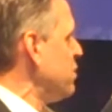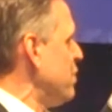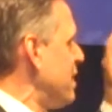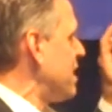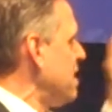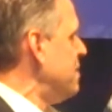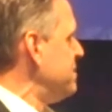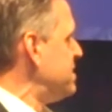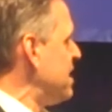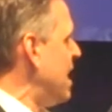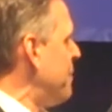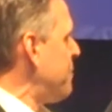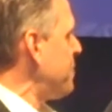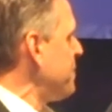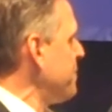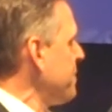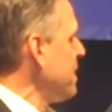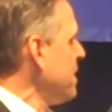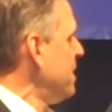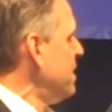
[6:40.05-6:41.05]
So what comes
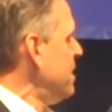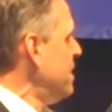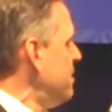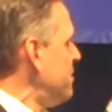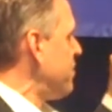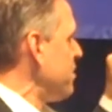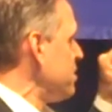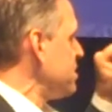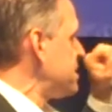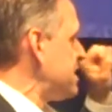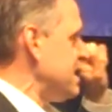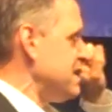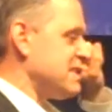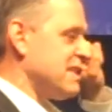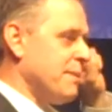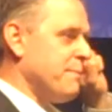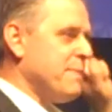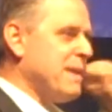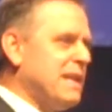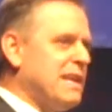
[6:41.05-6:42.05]
up first
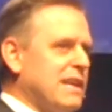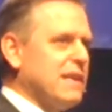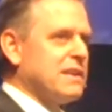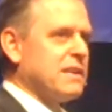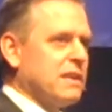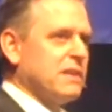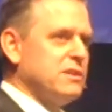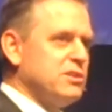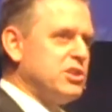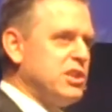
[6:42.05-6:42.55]
is an immediate